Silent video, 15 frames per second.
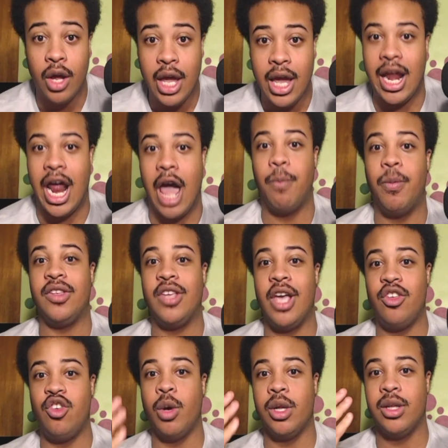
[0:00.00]
And I
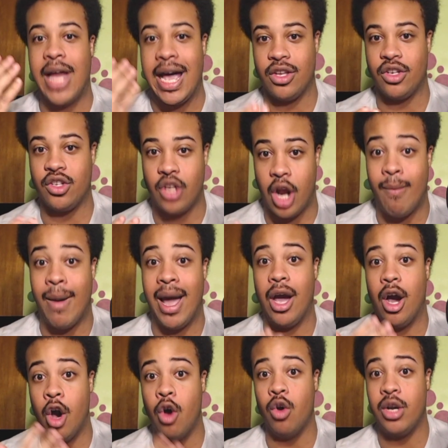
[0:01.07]
potentially would like to start my
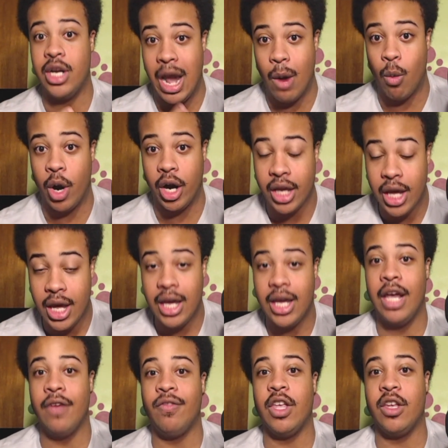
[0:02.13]
own network
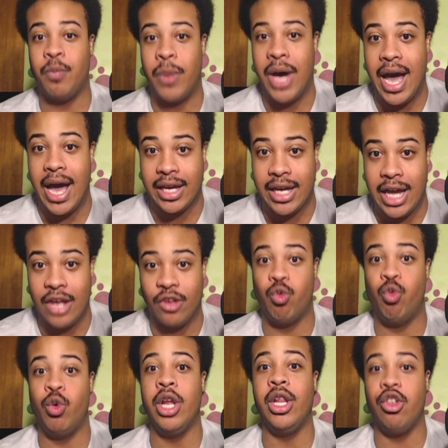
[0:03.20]
if this podcast
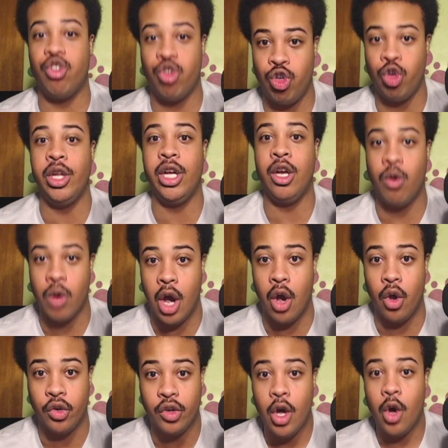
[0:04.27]
really truly
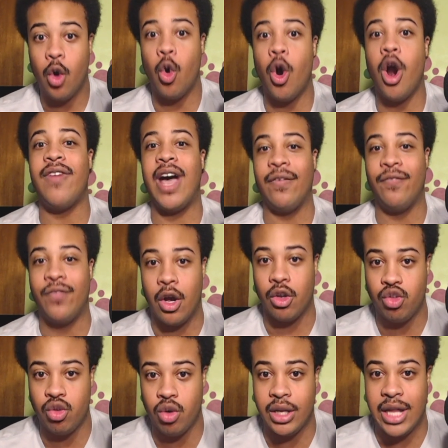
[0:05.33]
grows. Or if I fall
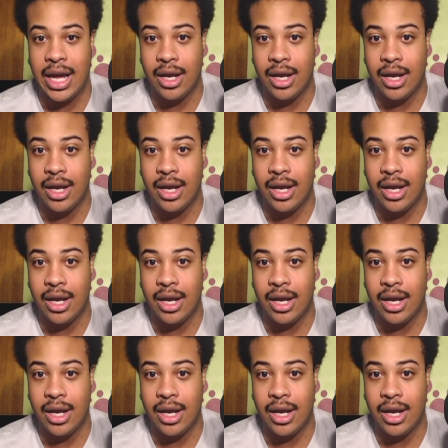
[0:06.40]
short of that